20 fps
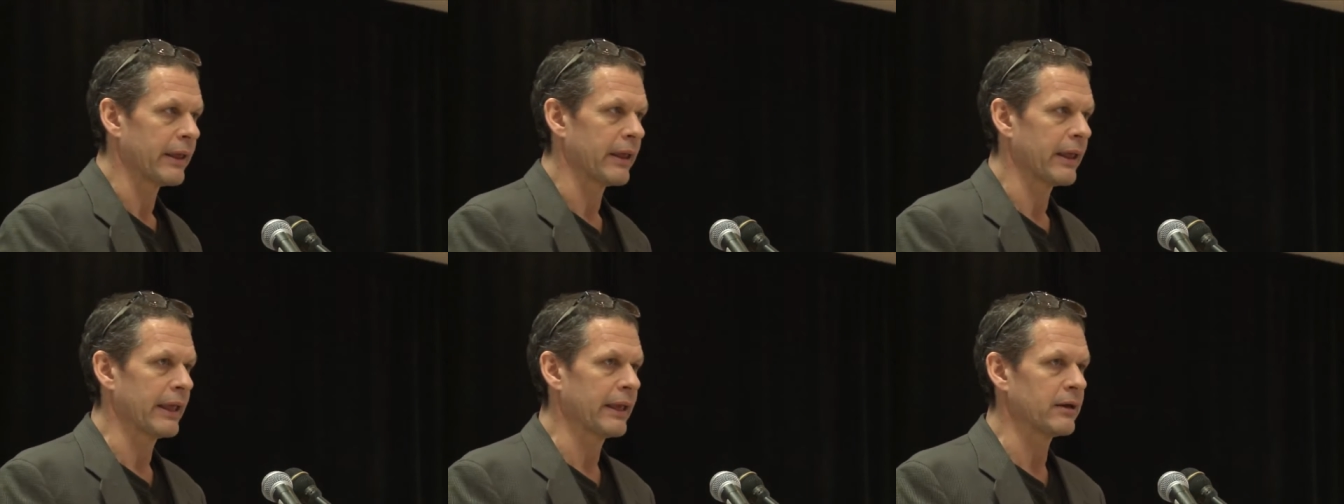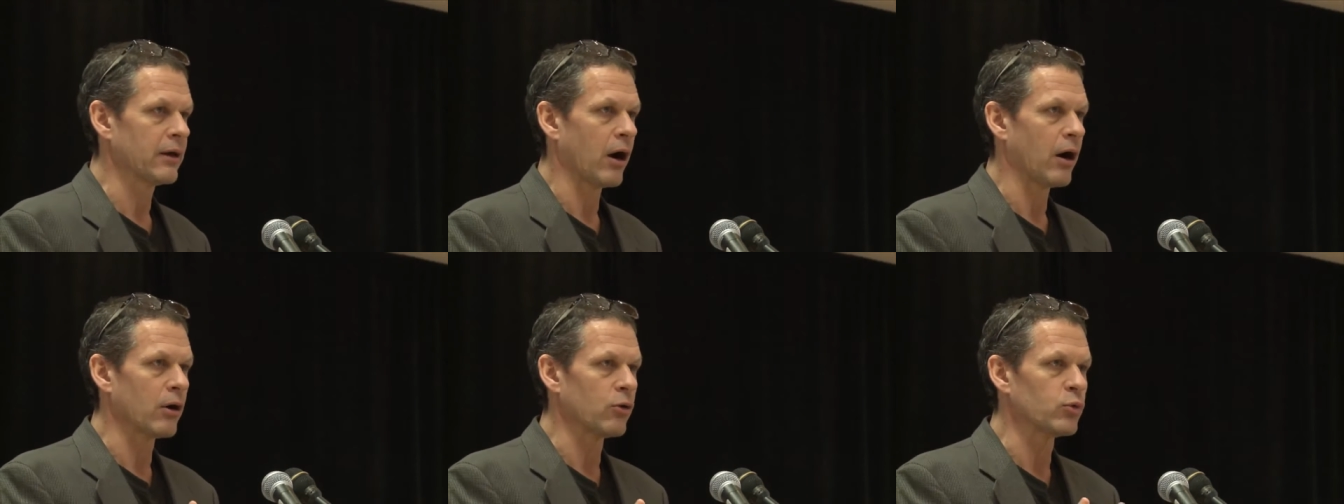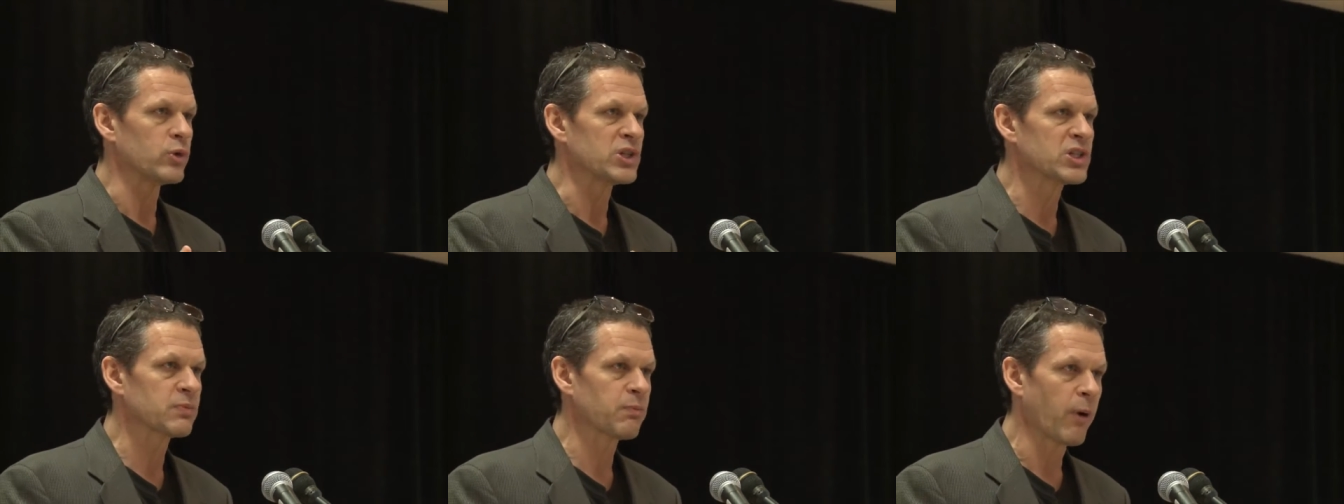in our
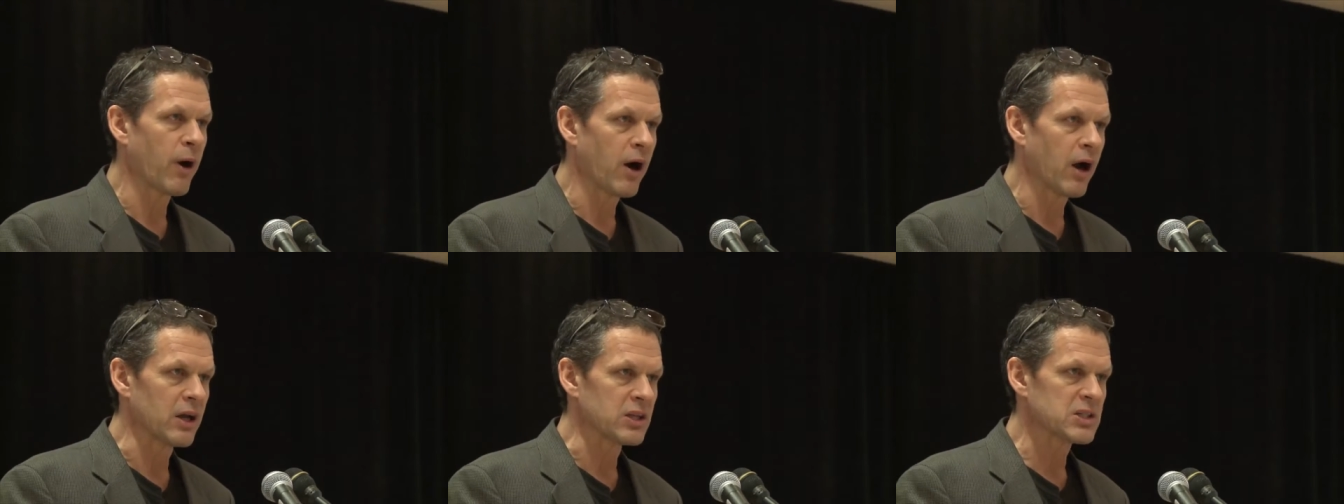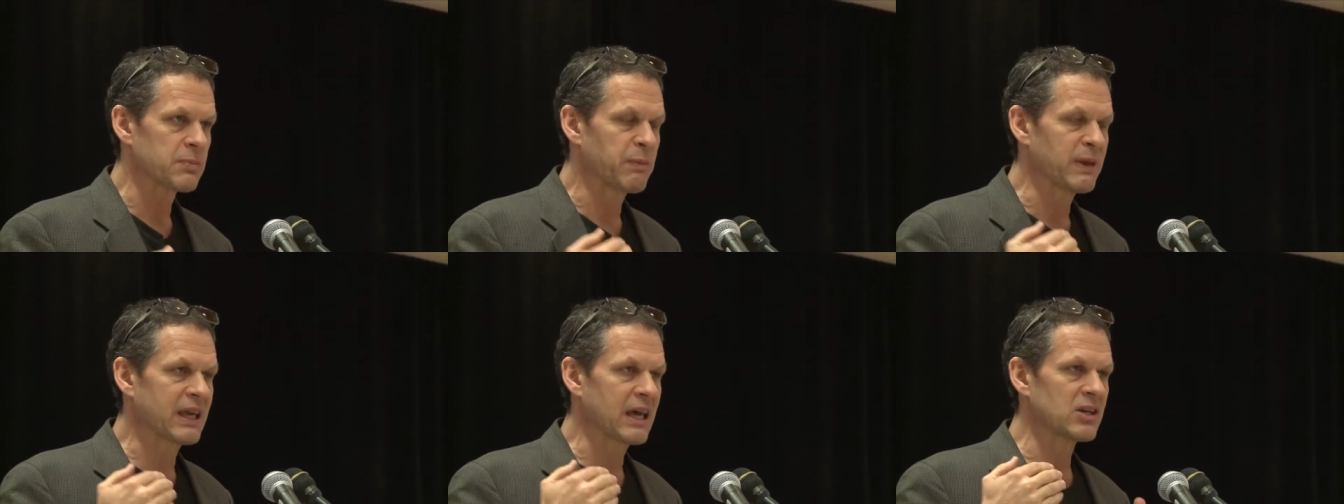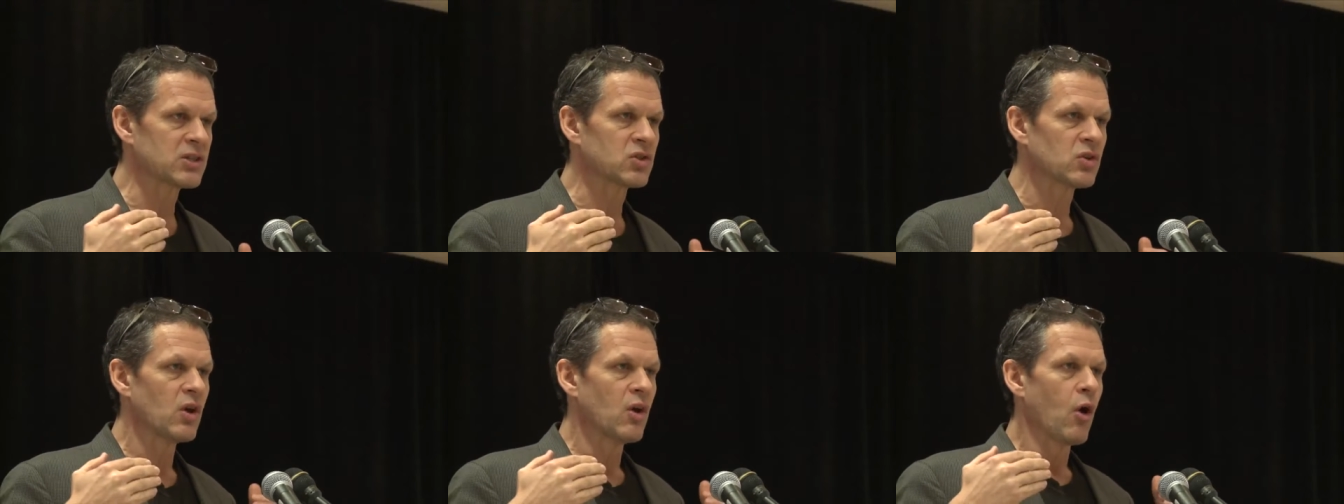response
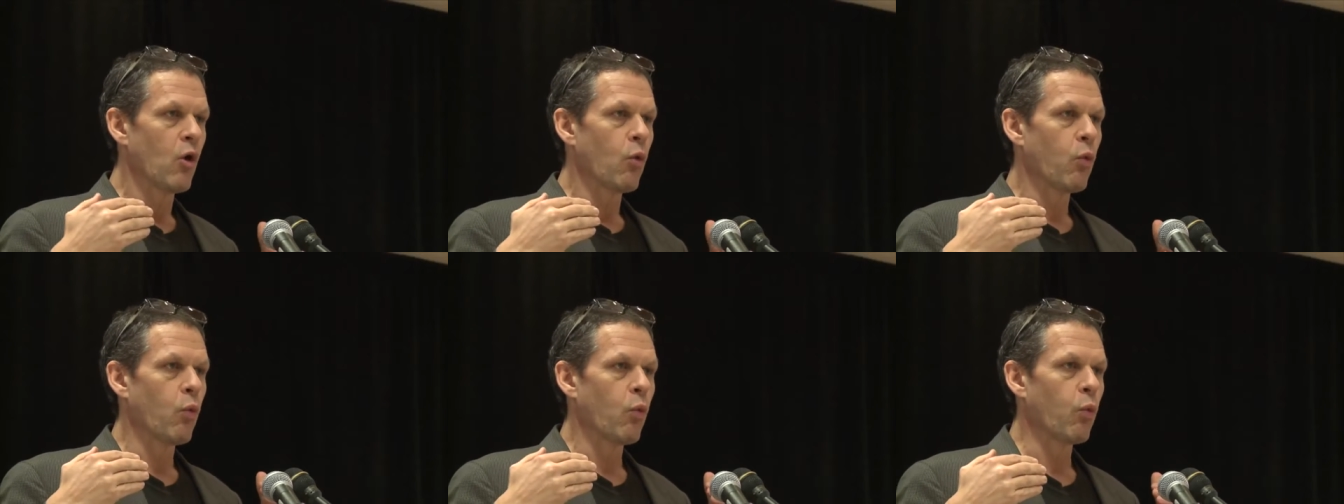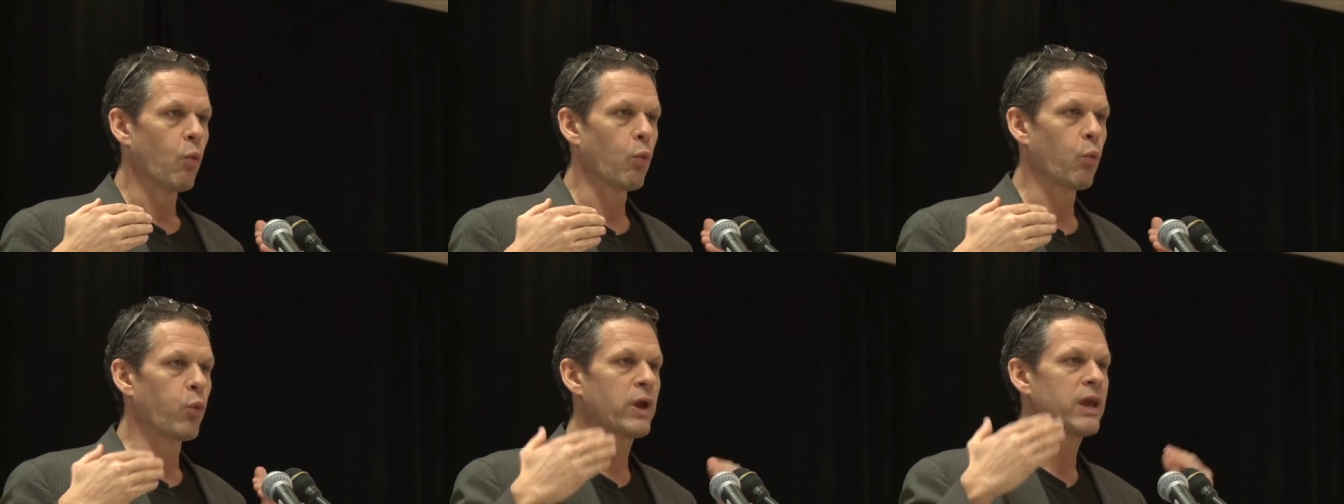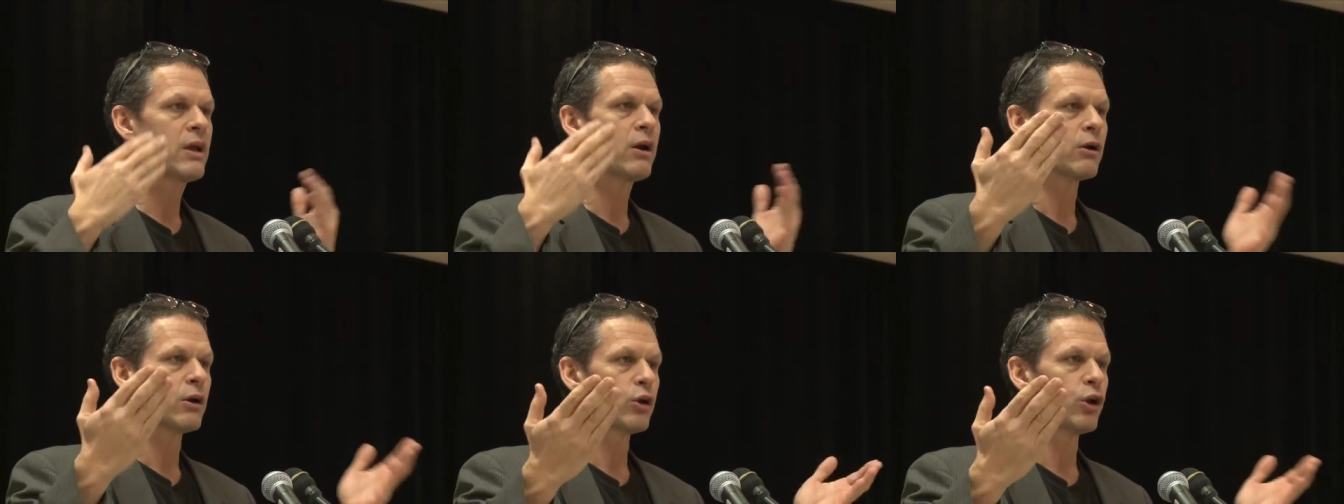because
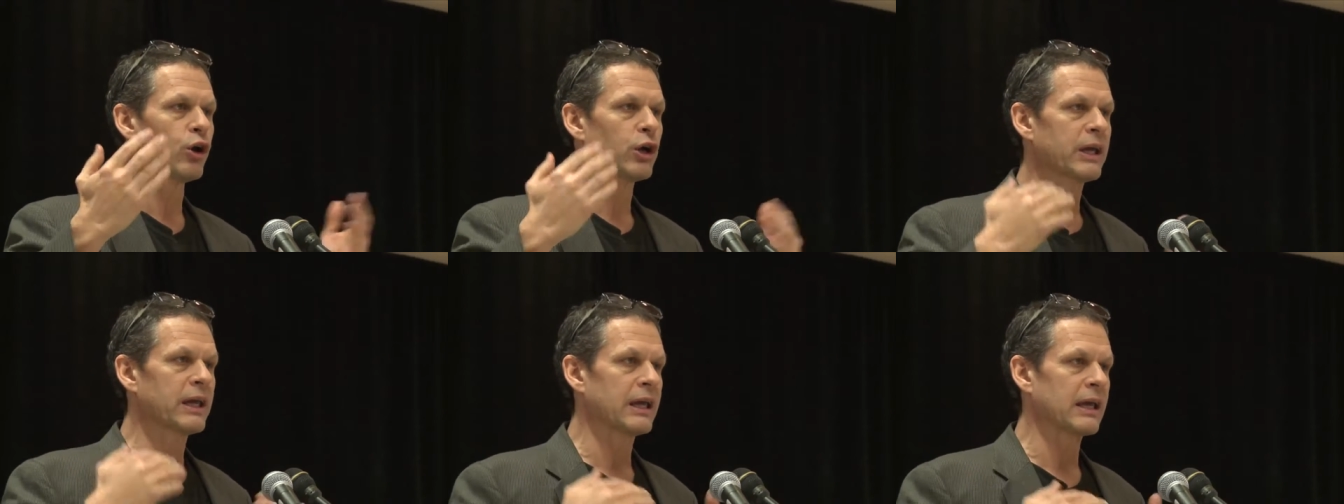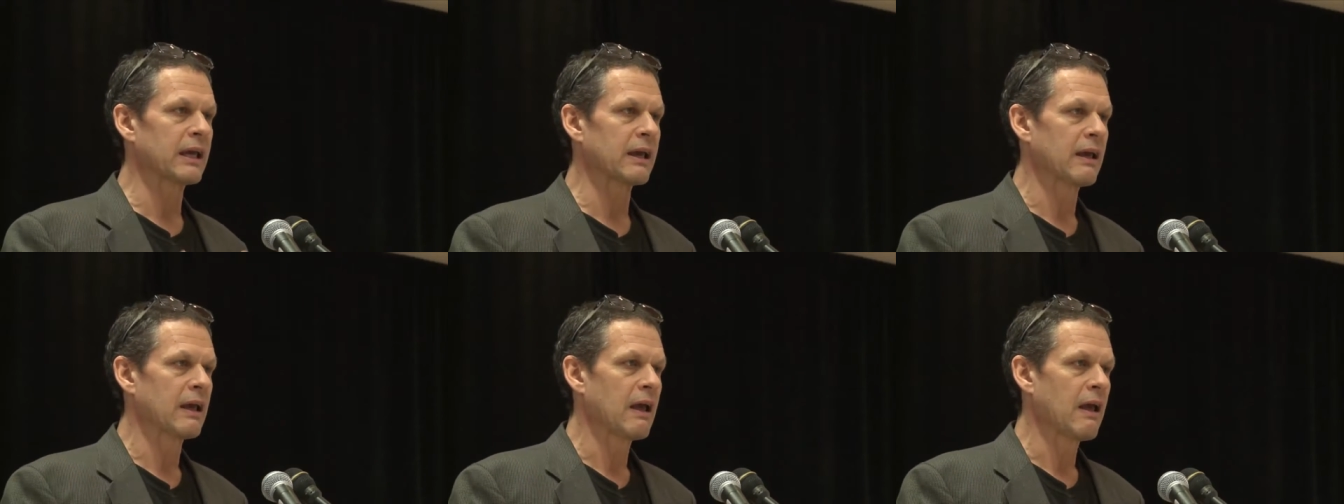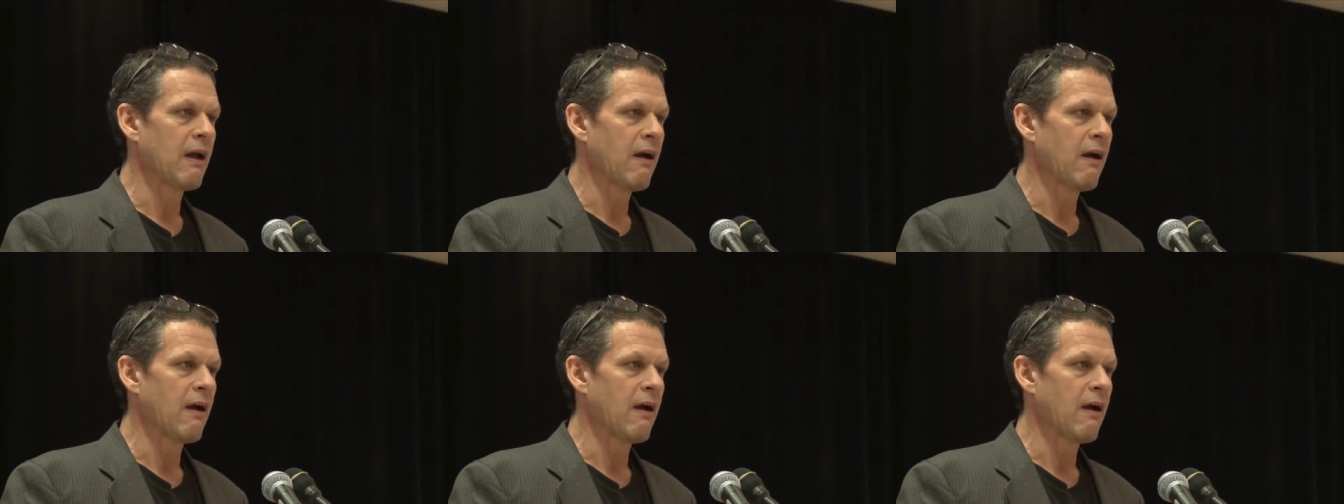we are looking